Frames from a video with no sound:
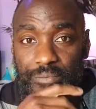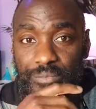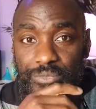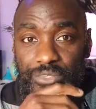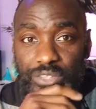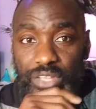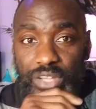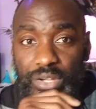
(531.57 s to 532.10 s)

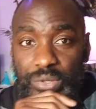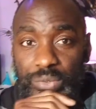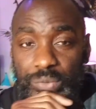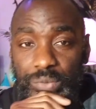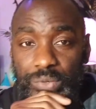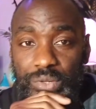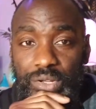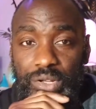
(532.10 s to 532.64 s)
So
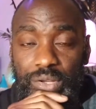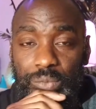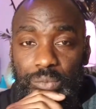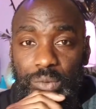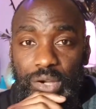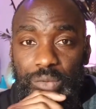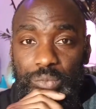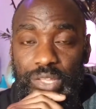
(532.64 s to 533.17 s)

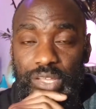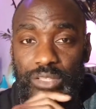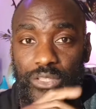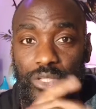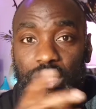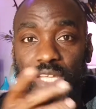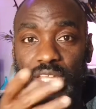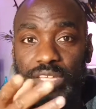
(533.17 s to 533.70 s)
what we are
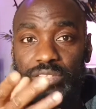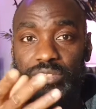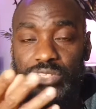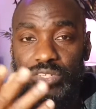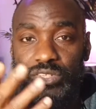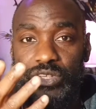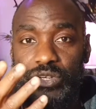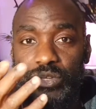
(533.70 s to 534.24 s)
looking
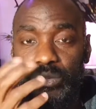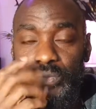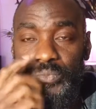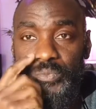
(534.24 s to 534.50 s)
to do